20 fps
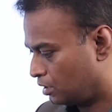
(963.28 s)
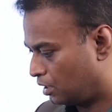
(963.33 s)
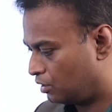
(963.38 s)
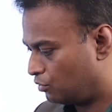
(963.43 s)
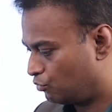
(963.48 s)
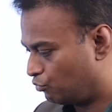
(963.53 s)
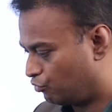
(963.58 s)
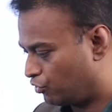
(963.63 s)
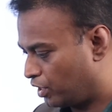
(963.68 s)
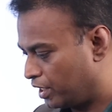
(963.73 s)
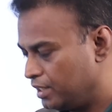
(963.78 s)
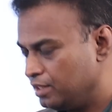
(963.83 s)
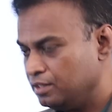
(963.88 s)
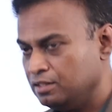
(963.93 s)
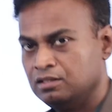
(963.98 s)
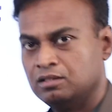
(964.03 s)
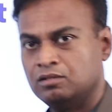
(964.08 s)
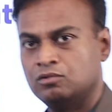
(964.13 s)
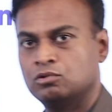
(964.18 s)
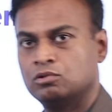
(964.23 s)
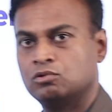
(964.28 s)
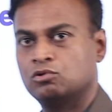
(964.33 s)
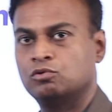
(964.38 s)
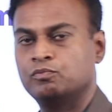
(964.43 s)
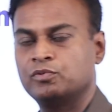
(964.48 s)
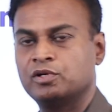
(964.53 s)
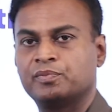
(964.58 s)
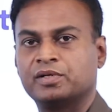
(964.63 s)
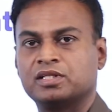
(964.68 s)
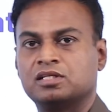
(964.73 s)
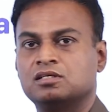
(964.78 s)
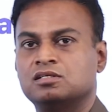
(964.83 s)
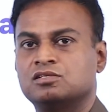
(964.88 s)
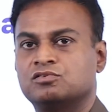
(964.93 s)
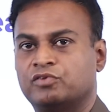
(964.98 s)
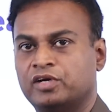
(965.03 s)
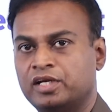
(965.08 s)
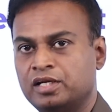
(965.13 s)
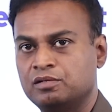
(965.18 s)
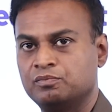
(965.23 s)
And why homeopathy
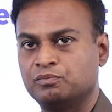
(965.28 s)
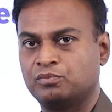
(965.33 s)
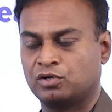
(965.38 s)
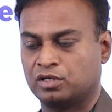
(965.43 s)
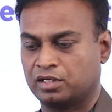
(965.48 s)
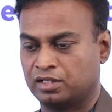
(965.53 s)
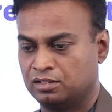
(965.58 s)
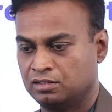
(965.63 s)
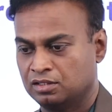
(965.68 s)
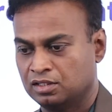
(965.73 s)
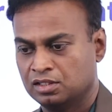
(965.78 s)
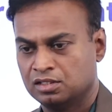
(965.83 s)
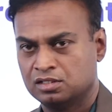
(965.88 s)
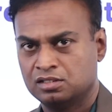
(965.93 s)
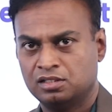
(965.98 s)
is very important?